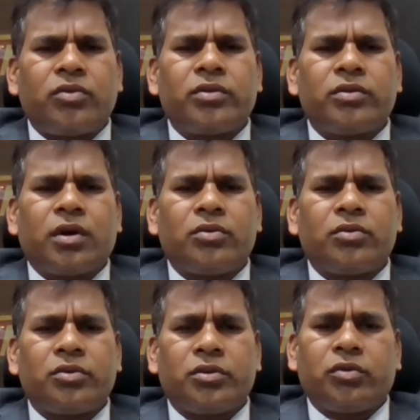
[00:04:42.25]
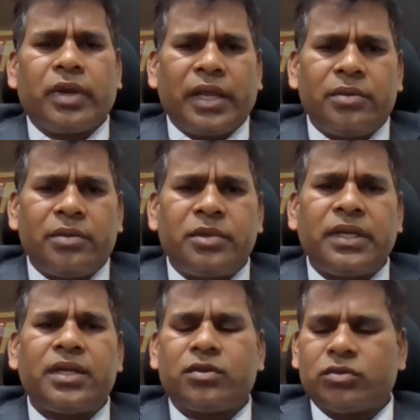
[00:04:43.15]
How do you
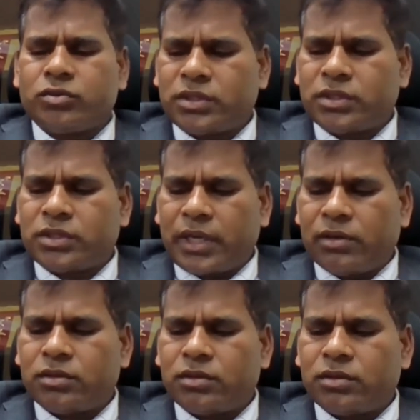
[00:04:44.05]
eliminate those silos?